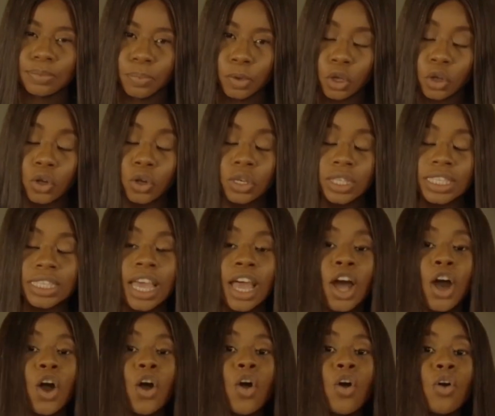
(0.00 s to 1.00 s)
is because
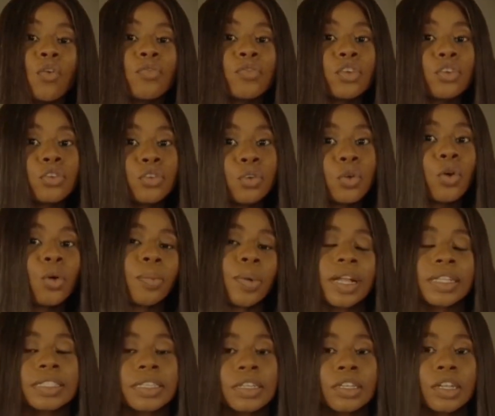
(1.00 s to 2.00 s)
of your
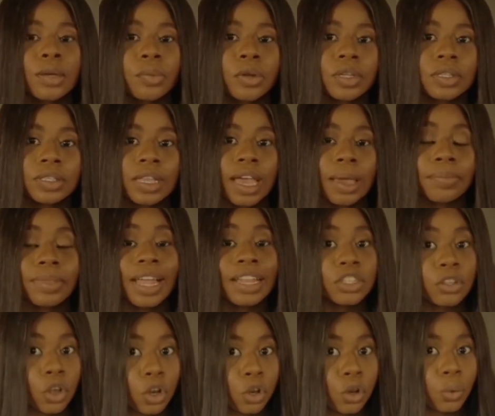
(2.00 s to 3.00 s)
particular body type.
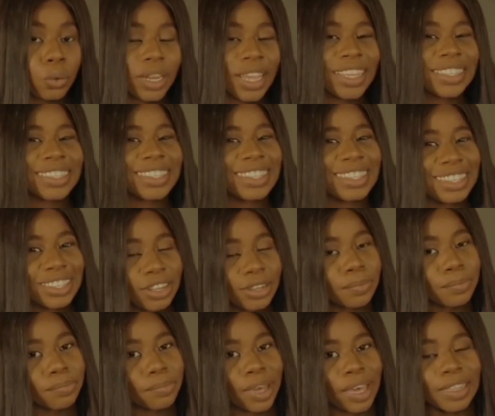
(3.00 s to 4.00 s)
That cloth is
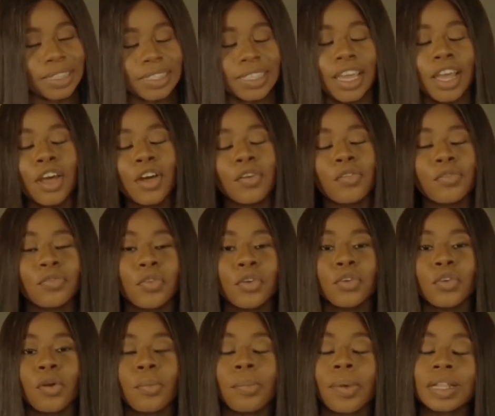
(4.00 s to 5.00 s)
not meant
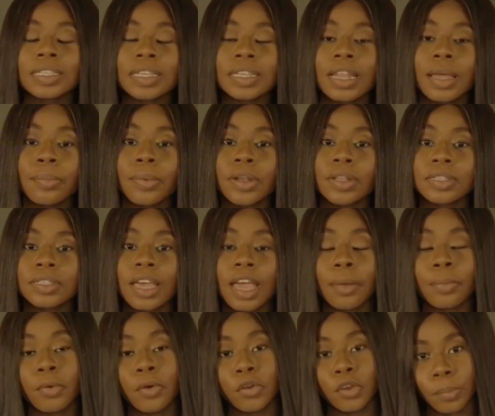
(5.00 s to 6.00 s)
for your particular body
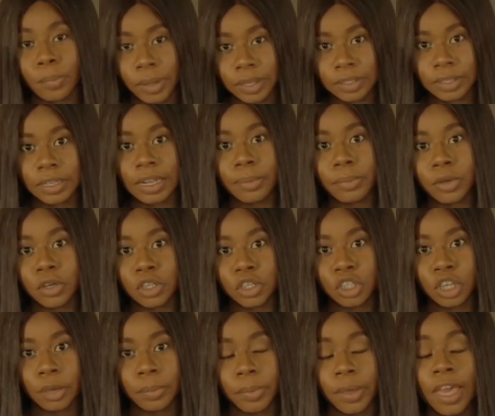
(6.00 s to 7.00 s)
type or your particular body
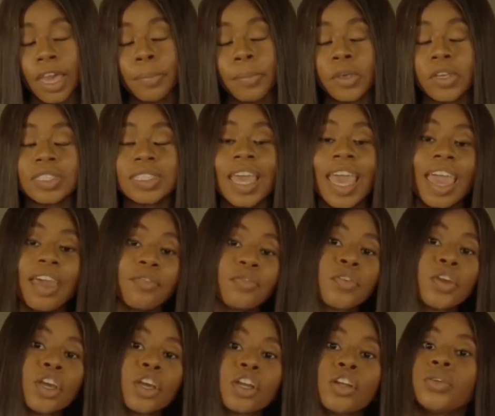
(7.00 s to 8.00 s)
shape, because
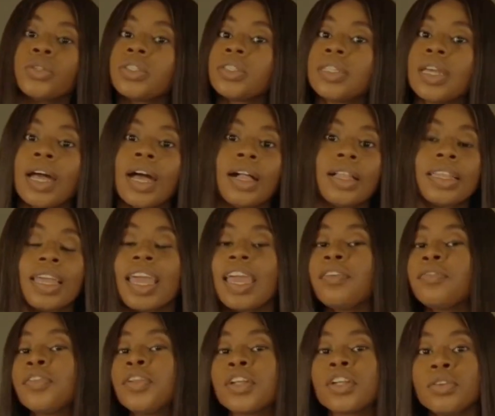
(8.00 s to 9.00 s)
every cloth style,
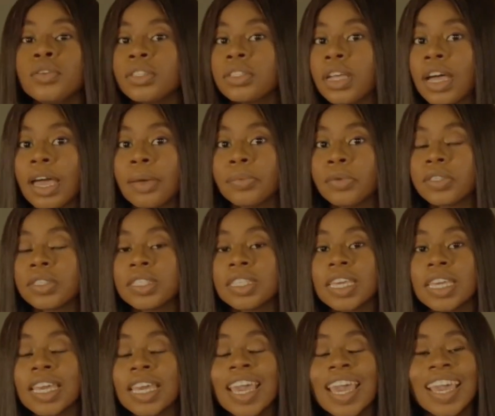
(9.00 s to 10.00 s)
every cloth type you
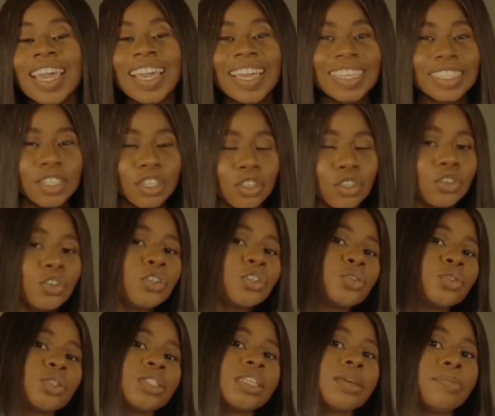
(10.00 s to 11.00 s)
see is
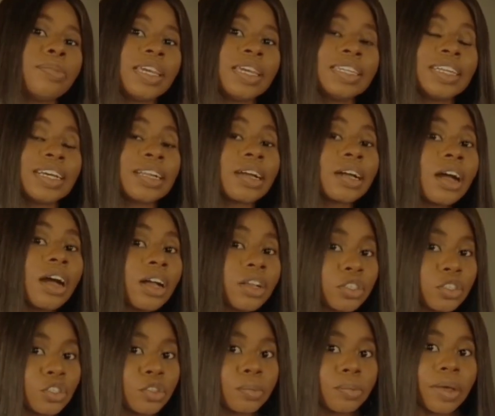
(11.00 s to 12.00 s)
usually made and
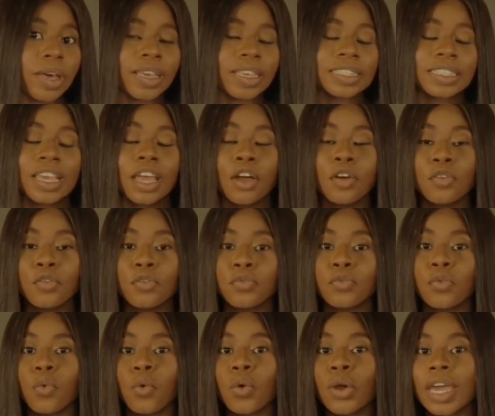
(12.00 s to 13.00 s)
customized
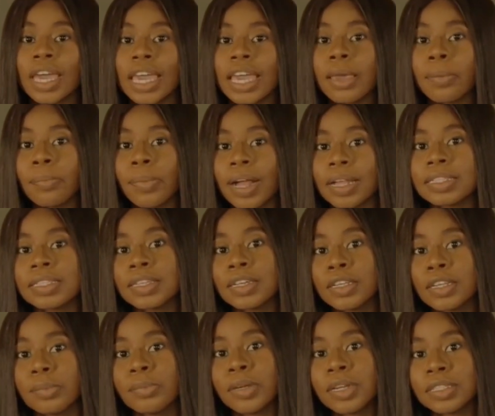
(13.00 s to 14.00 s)
for a
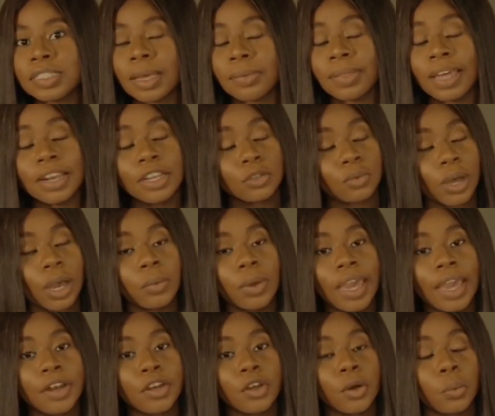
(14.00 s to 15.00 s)
particular body type. That is why
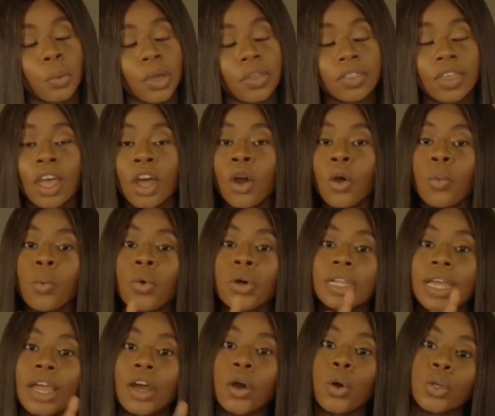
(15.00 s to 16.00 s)
we end up with
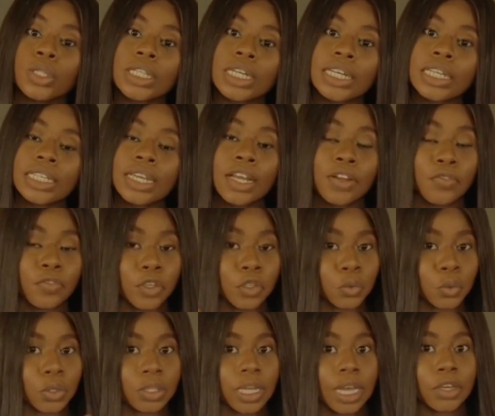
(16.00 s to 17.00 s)
what I ordered
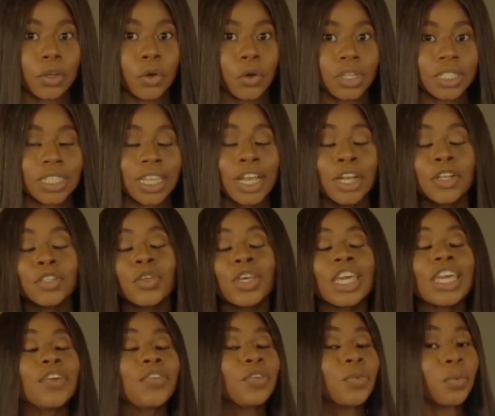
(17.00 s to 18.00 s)
versus what I got.
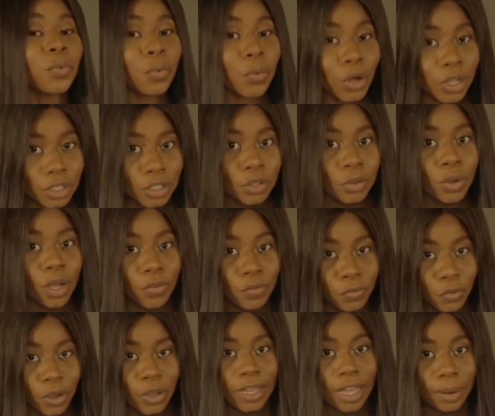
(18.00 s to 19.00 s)
So if you want to
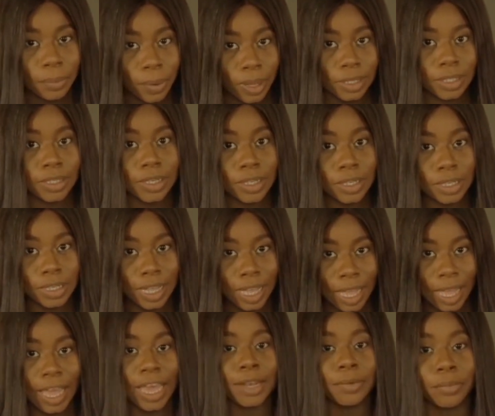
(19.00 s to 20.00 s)
avoid that particular
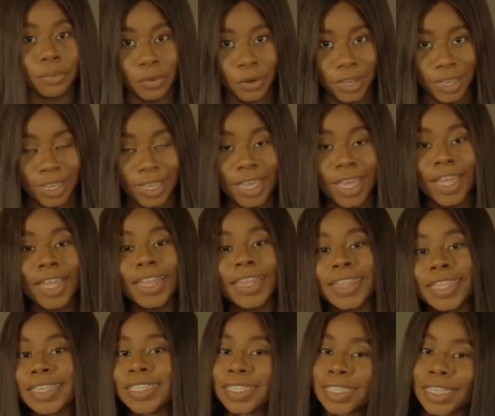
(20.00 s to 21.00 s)
heartbreak
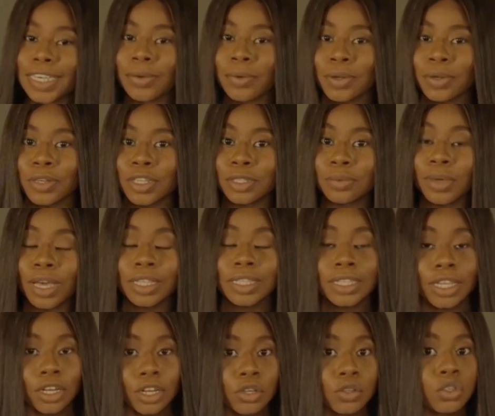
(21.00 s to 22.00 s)
this year with respect
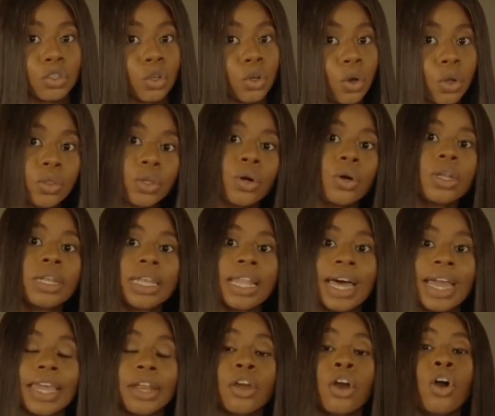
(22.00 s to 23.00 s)
to the clothes you order
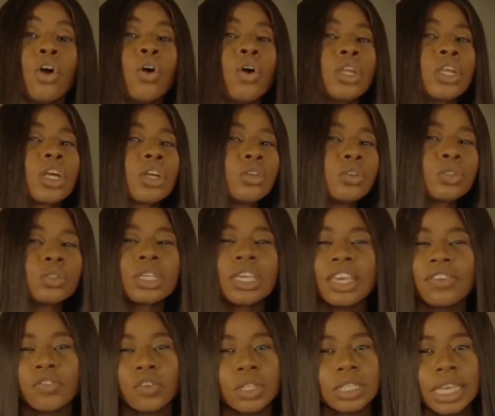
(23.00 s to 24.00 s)
online or the clothes you
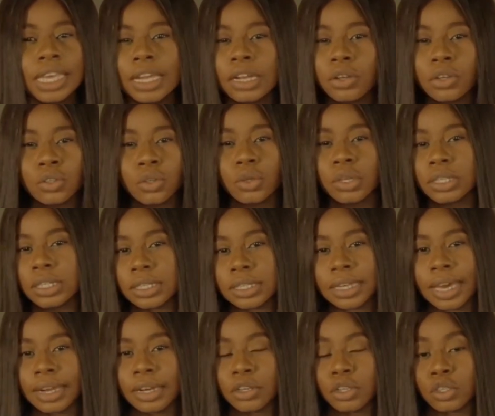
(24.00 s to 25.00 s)
give your tailors or your
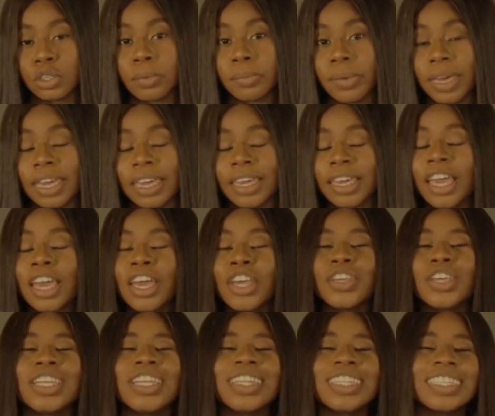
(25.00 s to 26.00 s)
designers to make,
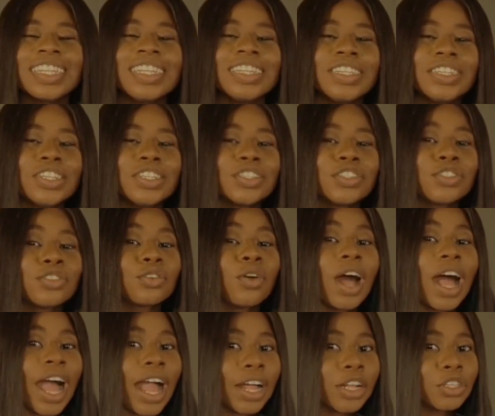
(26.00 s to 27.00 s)
you need to learn to
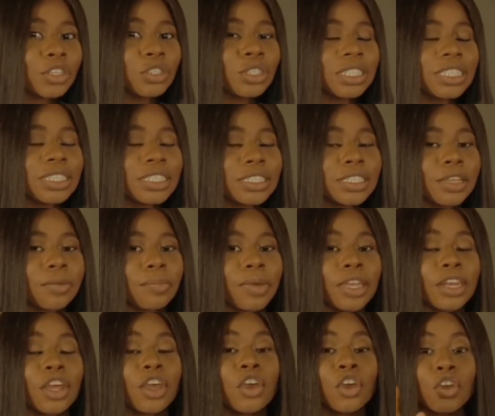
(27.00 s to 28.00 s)
actually
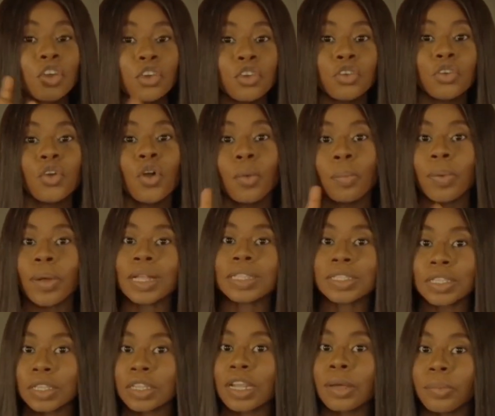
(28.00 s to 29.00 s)
determine your
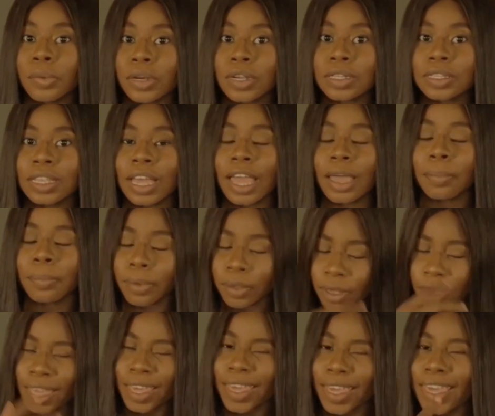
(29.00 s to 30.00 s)
particular body type
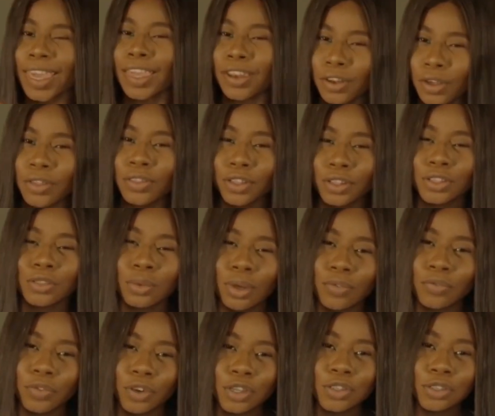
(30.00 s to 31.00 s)
in order
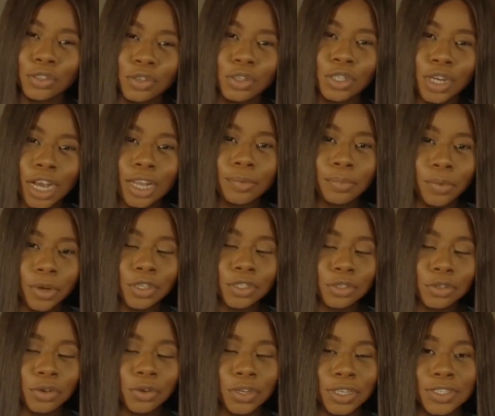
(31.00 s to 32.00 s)
to avoid such heartbreak
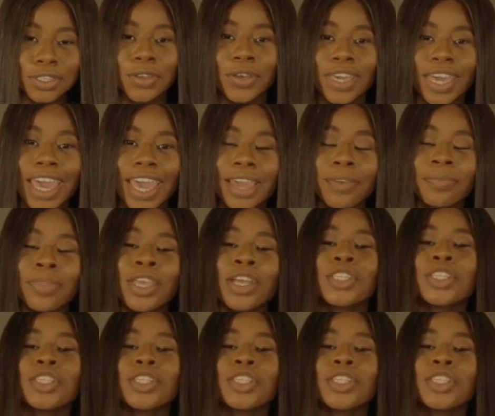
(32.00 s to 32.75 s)
stories. Okay?